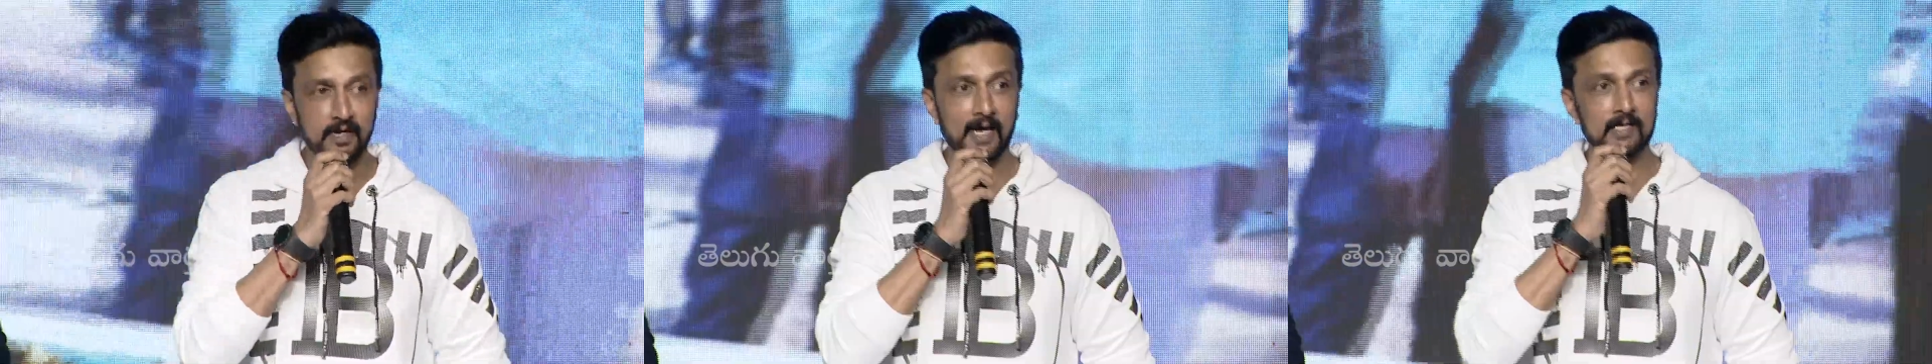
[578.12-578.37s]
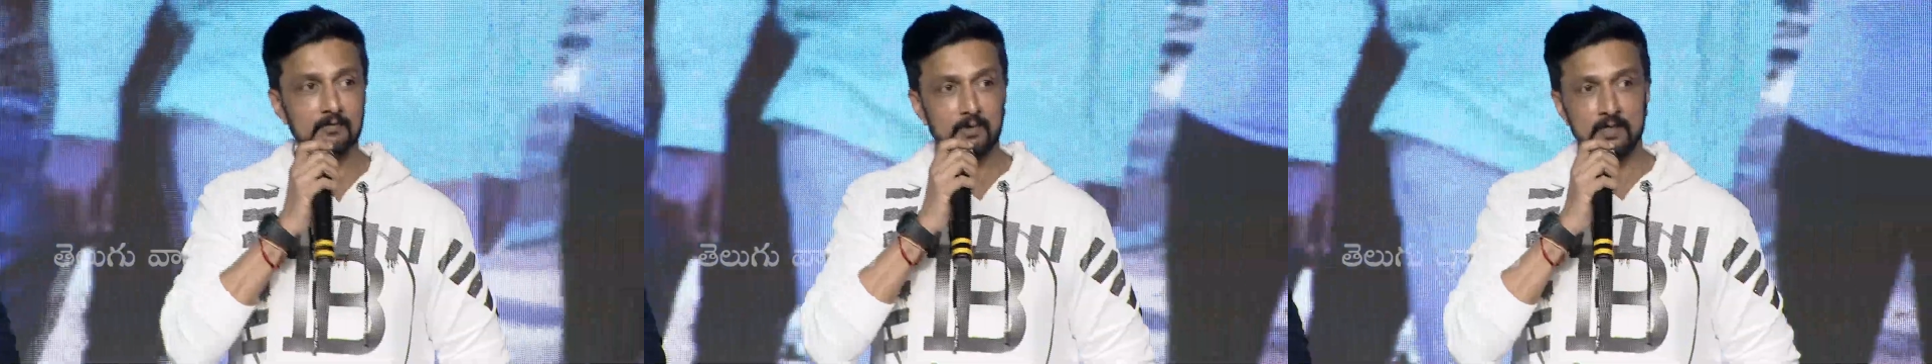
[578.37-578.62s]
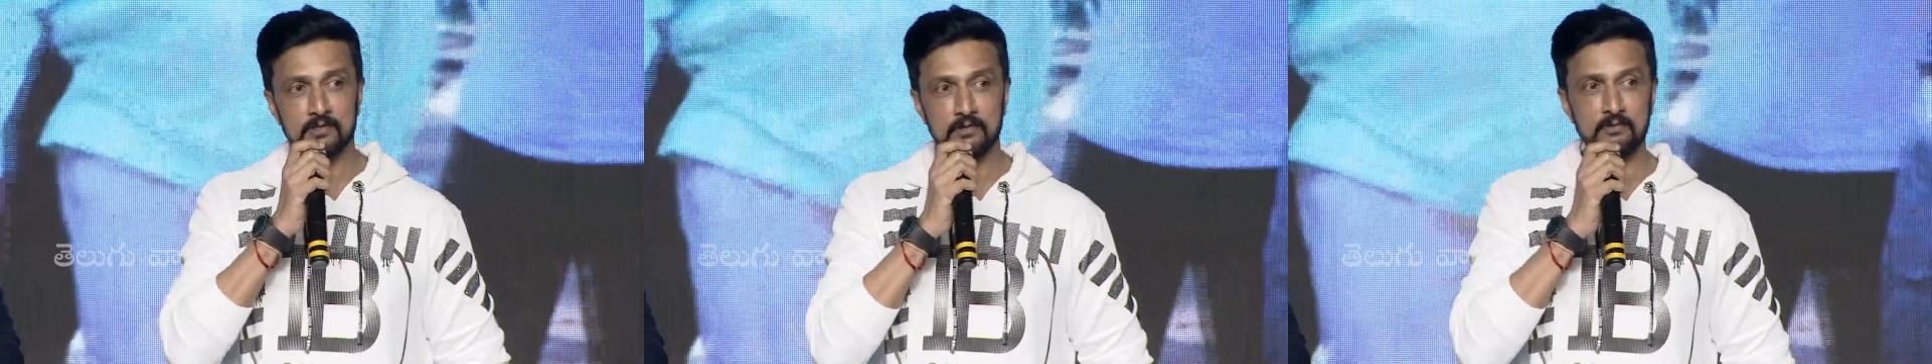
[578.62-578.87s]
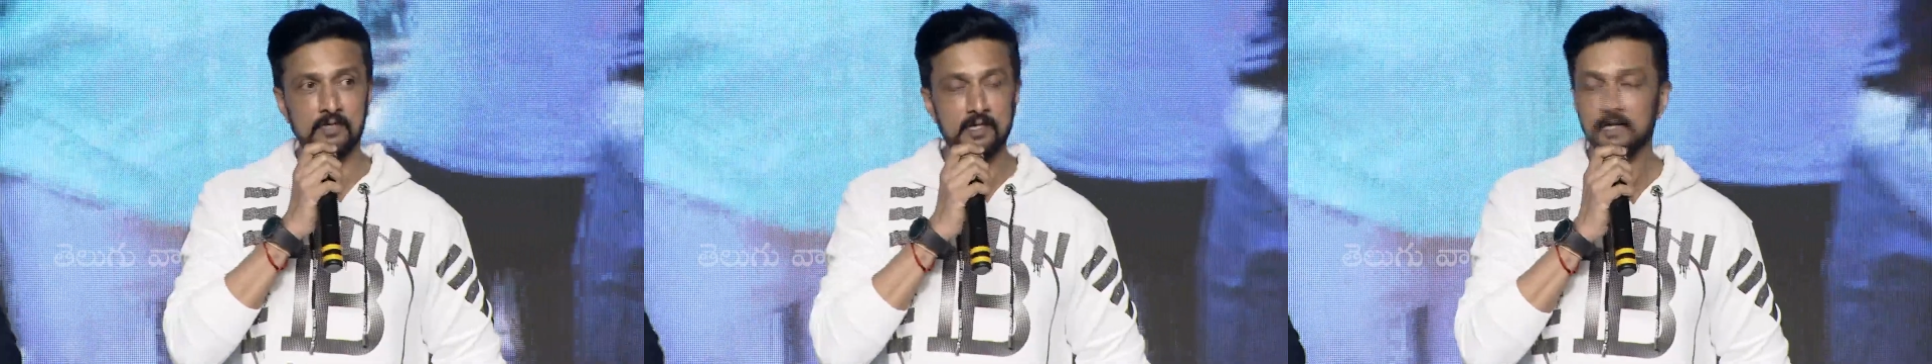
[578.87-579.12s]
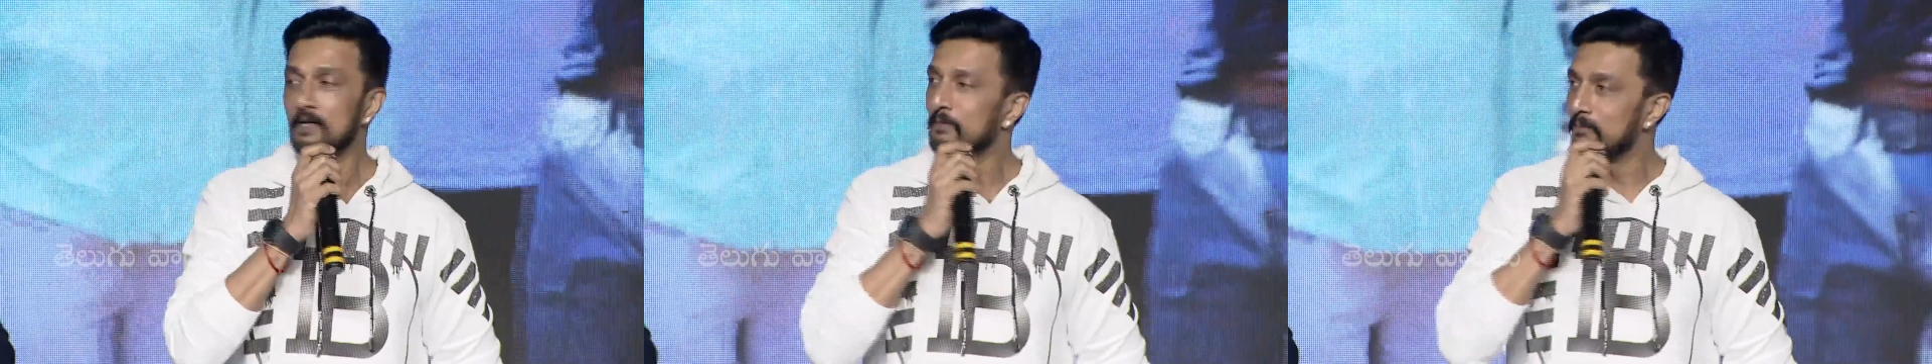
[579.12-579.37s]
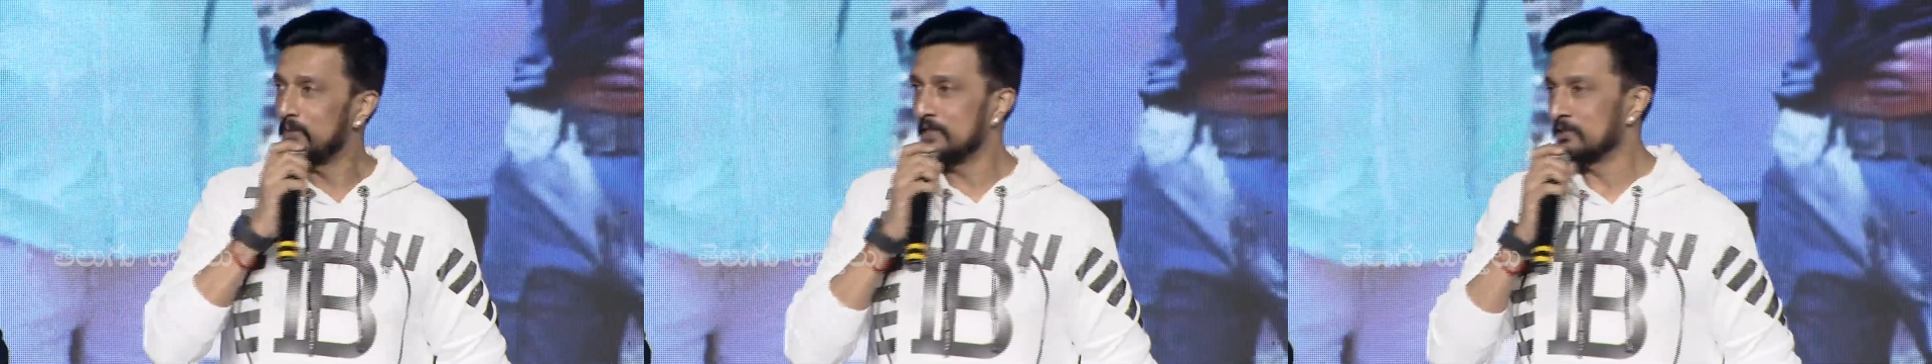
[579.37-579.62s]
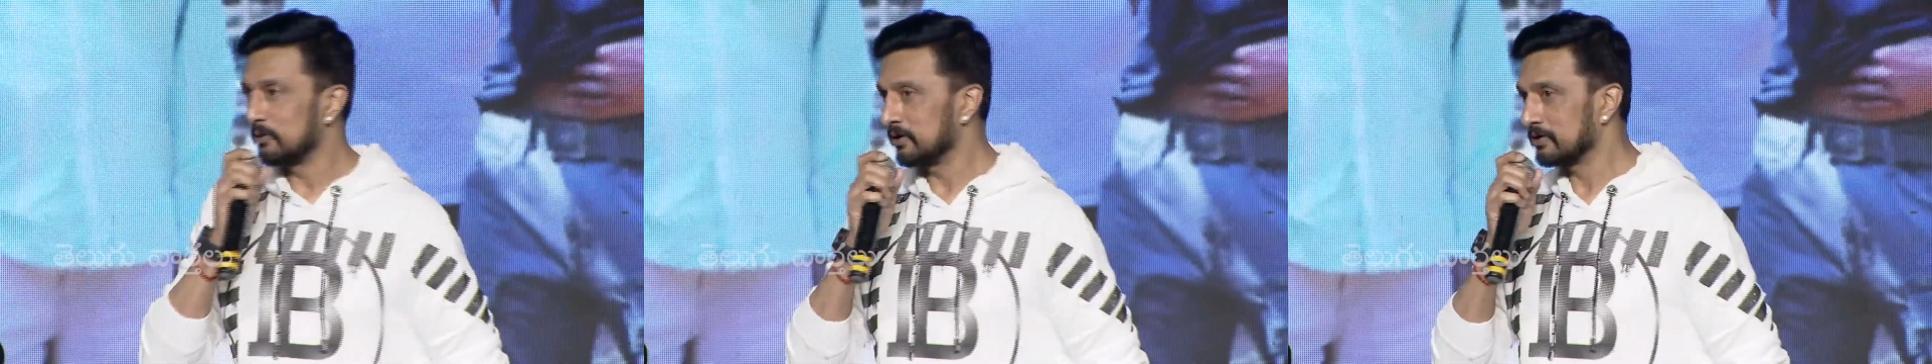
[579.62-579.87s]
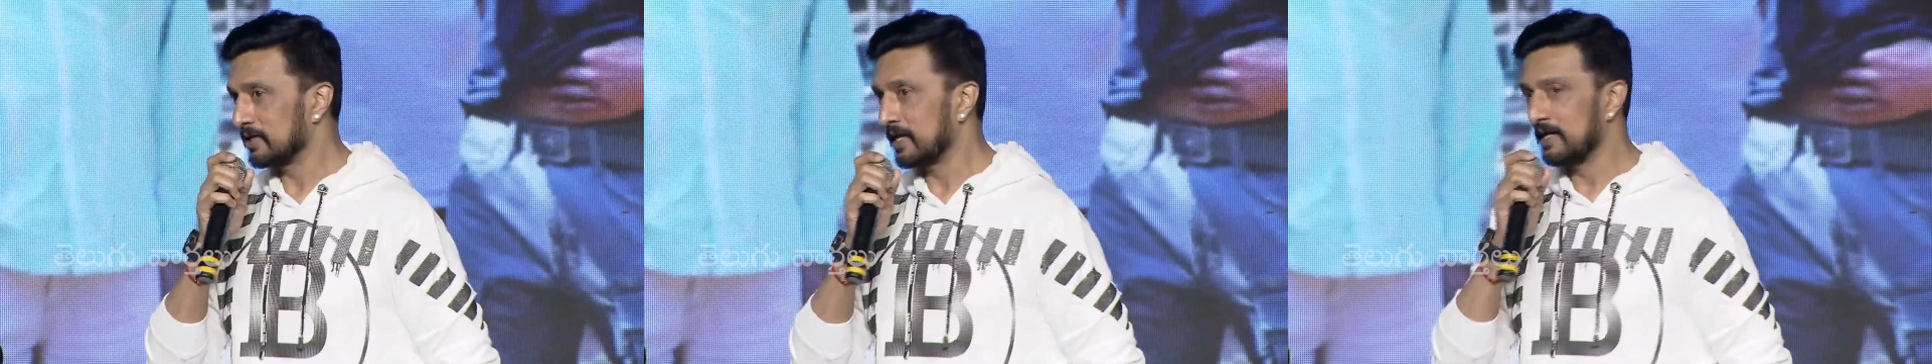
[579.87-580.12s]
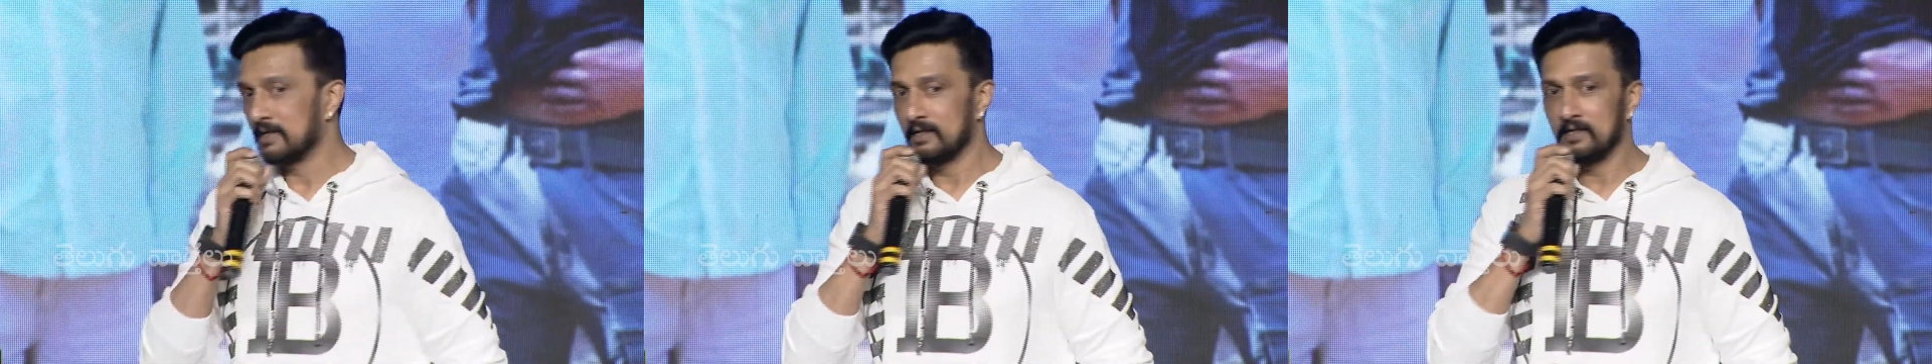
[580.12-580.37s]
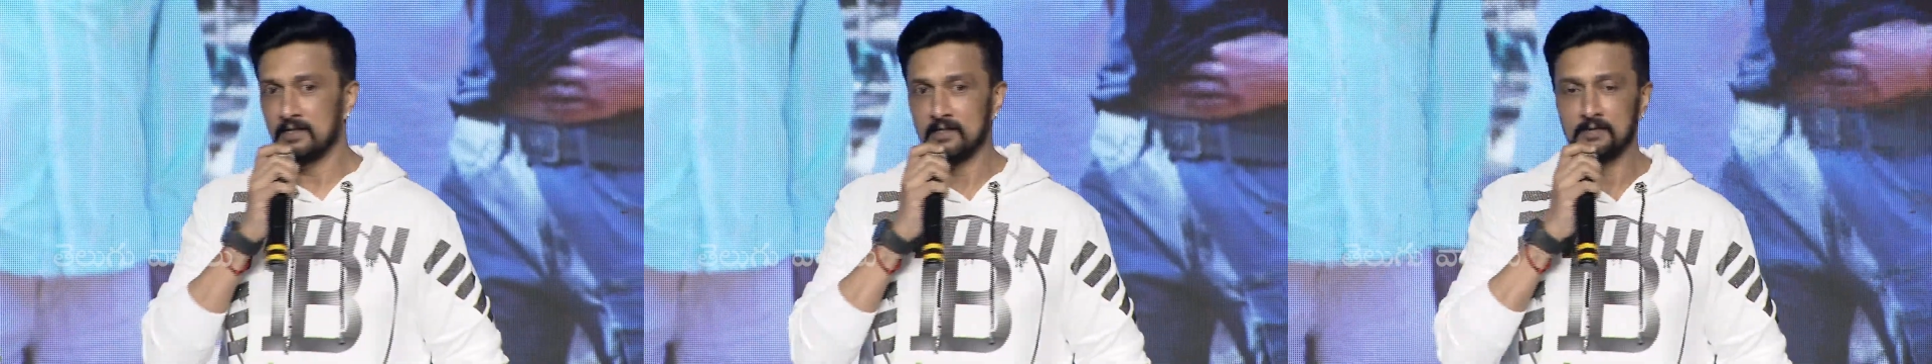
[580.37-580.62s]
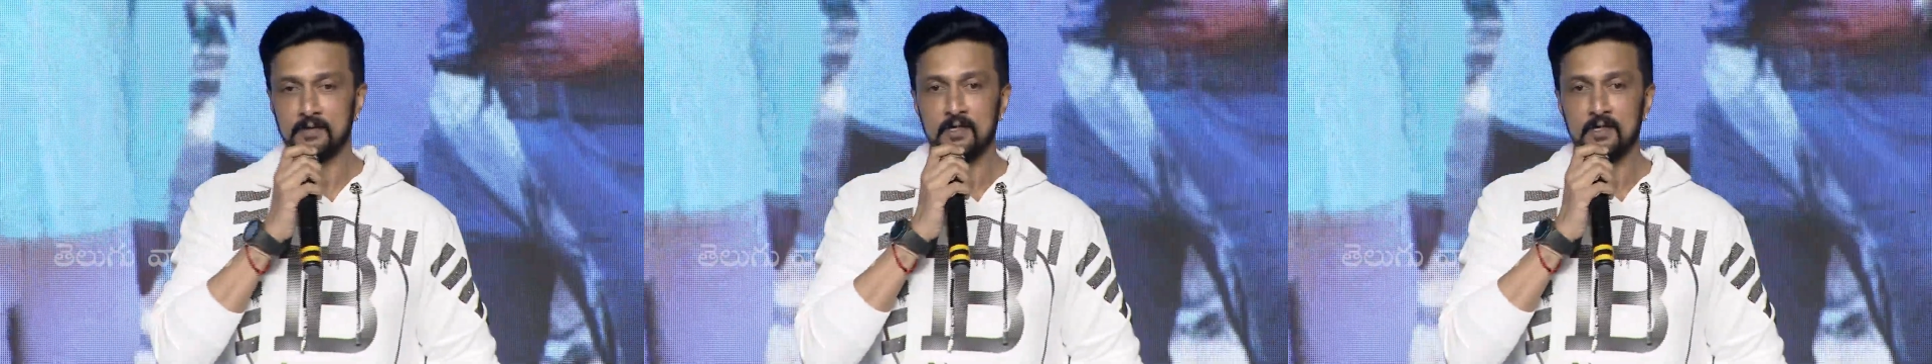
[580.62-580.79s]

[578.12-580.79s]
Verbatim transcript: as well as 2D. Please watch. And uh,